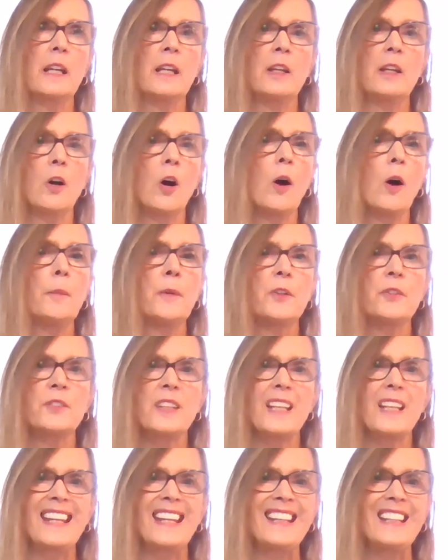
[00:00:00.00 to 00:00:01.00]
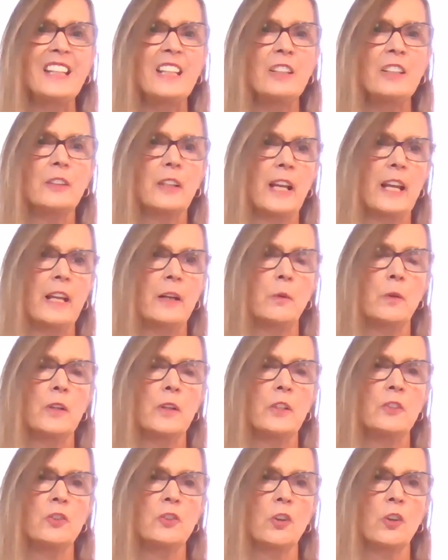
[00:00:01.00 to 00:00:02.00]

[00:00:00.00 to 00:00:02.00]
in almost any language